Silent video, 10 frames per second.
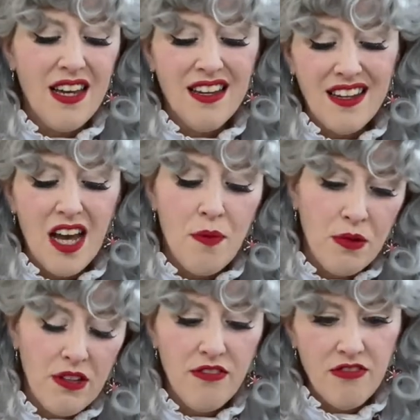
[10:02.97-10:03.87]
a
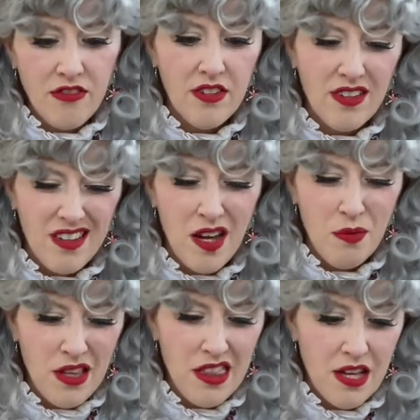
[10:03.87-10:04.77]
couple
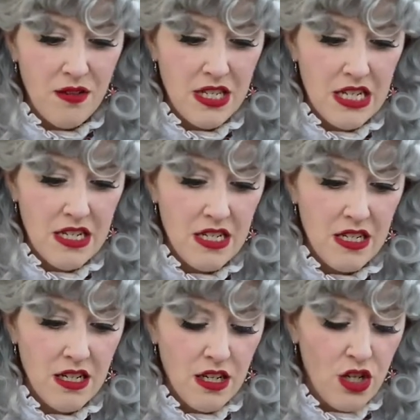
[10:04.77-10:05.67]
of thousand
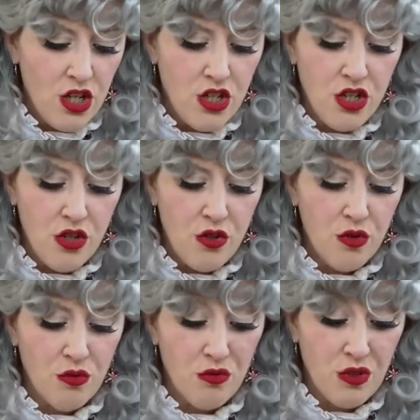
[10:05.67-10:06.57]

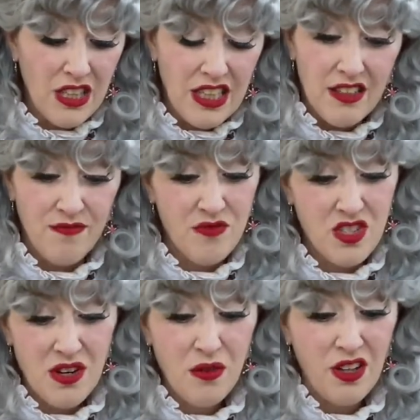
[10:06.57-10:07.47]
to really
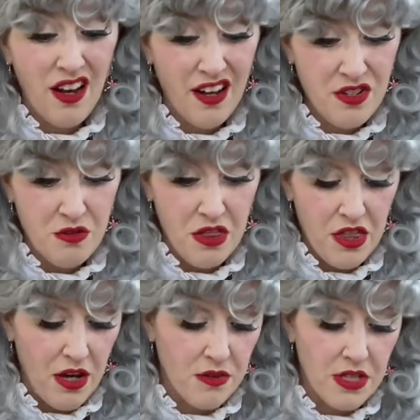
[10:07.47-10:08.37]
several
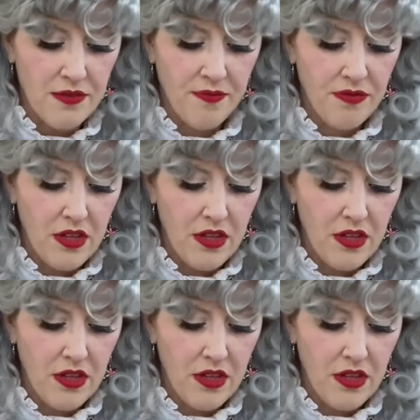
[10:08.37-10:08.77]
100,000.